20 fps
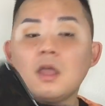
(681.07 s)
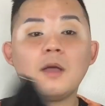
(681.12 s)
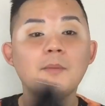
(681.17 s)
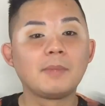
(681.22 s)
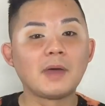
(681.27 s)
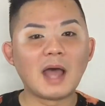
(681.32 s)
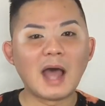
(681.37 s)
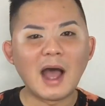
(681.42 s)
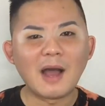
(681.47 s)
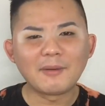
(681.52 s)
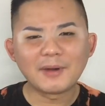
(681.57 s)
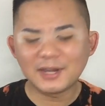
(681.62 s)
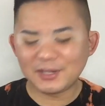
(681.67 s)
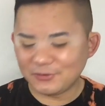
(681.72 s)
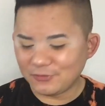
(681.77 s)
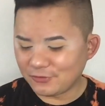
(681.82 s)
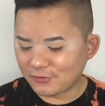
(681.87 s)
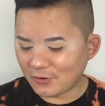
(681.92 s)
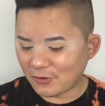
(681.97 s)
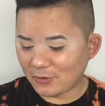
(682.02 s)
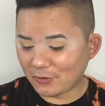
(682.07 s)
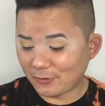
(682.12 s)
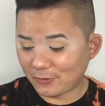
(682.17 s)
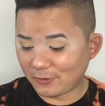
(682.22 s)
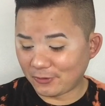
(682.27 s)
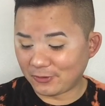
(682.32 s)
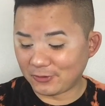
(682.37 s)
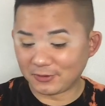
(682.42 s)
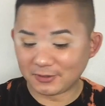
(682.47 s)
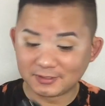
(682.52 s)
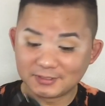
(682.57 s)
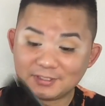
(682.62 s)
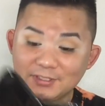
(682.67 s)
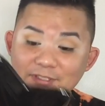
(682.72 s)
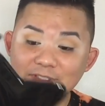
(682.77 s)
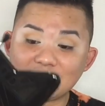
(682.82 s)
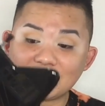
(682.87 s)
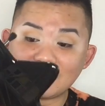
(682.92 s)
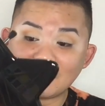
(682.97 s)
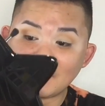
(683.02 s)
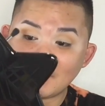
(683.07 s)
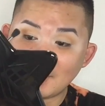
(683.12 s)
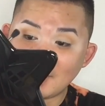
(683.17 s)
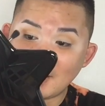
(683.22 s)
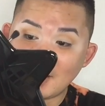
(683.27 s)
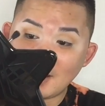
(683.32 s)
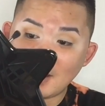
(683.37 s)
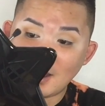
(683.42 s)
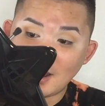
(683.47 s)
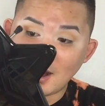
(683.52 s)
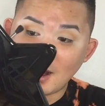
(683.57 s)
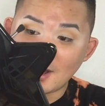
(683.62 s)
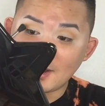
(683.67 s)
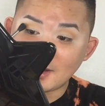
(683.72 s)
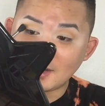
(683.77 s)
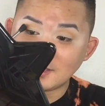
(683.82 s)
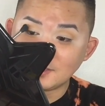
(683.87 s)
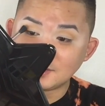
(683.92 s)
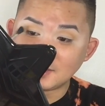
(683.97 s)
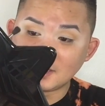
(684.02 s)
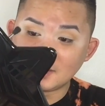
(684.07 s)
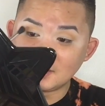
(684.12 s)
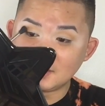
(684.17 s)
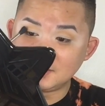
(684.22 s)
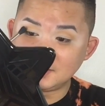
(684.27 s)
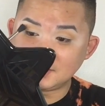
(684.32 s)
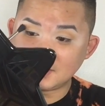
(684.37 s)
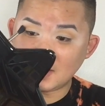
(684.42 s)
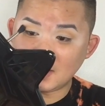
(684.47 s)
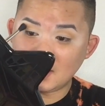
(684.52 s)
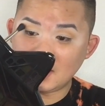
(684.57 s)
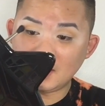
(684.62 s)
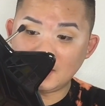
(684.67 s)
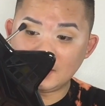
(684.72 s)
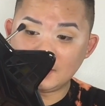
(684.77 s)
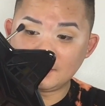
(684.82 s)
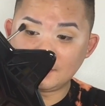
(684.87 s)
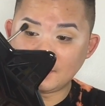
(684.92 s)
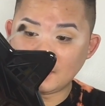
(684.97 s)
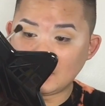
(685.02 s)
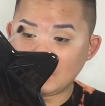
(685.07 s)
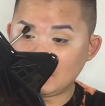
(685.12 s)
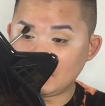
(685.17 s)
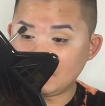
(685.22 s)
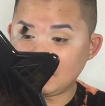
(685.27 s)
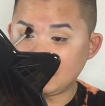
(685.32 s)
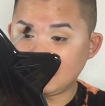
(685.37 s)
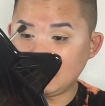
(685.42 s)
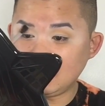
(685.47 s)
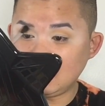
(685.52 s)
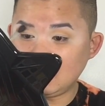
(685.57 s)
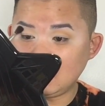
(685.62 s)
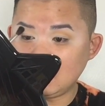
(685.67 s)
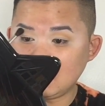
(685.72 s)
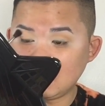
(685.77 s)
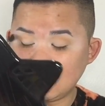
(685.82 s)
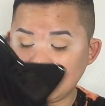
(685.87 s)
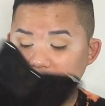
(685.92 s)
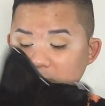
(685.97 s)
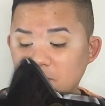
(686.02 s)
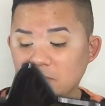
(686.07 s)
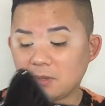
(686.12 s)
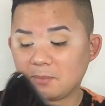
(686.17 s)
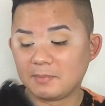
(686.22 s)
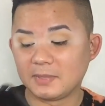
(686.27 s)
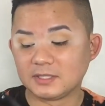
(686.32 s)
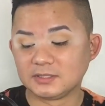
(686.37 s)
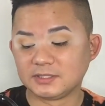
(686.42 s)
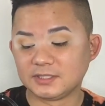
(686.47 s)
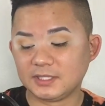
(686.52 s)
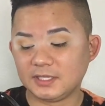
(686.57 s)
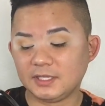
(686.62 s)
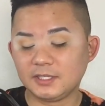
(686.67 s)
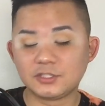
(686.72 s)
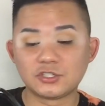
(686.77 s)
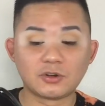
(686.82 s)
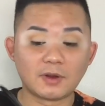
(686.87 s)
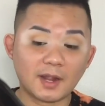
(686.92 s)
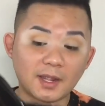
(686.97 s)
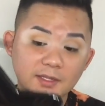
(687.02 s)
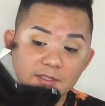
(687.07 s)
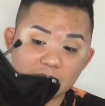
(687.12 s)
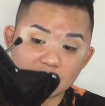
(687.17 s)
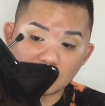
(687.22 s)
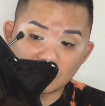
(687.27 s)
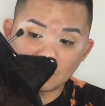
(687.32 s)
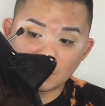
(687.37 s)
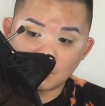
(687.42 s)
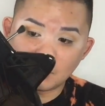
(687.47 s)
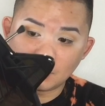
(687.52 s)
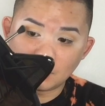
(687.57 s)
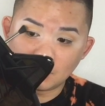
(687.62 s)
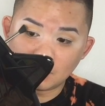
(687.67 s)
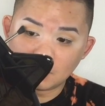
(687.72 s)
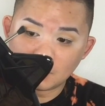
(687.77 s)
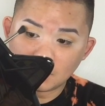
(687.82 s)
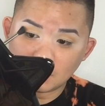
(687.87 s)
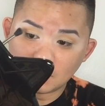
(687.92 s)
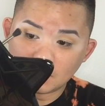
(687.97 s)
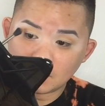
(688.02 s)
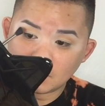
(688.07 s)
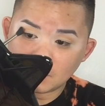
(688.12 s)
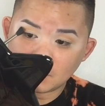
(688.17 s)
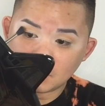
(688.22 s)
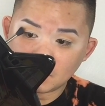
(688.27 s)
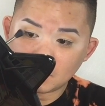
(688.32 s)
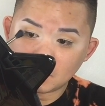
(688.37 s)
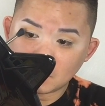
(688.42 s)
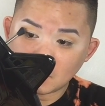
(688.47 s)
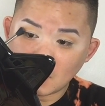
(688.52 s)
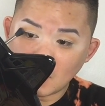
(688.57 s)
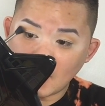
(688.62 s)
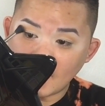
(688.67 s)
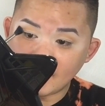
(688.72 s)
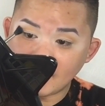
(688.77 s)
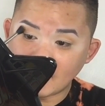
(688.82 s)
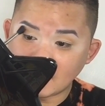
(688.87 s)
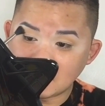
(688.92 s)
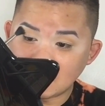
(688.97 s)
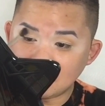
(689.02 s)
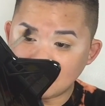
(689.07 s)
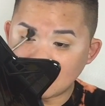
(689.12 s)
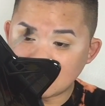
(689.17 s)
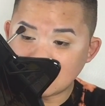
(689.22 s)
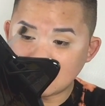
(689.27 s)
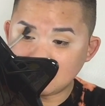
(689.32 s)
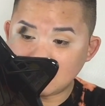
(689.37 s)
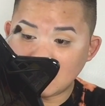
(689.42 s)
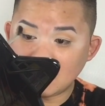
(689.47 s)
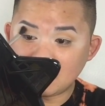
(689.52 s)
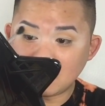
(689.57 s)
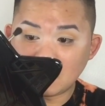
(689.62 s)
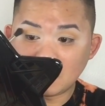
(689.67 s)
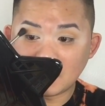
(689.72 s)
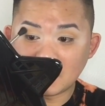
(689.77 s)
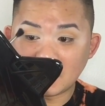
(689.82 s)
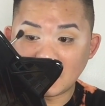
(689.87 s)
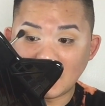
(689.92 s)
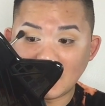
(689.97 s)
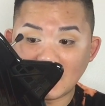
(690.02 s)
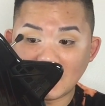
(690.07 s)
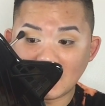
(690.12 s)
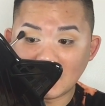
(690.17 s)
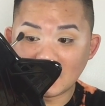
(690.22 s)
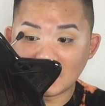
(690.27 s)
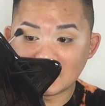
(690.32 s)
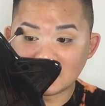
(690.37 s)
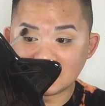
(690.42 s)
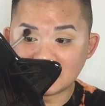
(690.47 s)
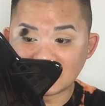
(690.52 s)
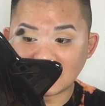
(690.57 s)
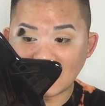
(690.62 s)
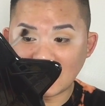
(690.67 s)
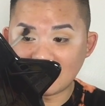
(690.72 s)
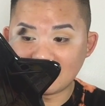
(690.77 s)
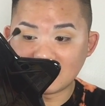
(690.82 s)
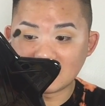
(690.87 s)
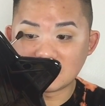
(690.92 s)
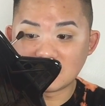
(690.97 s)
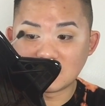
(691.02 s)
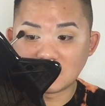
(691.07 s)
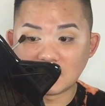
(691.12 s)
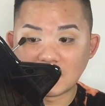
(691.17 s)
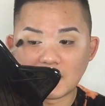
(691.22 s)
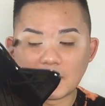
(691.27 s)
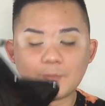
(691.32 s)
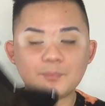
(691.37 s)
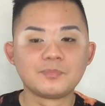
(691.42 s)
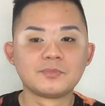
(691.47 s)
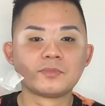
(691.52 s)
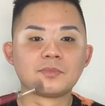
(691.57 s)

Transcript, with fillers: But how are you folks? Are you guys staying safe, healthy, keeping busy, trying to... I can't imagine people with kids and having to like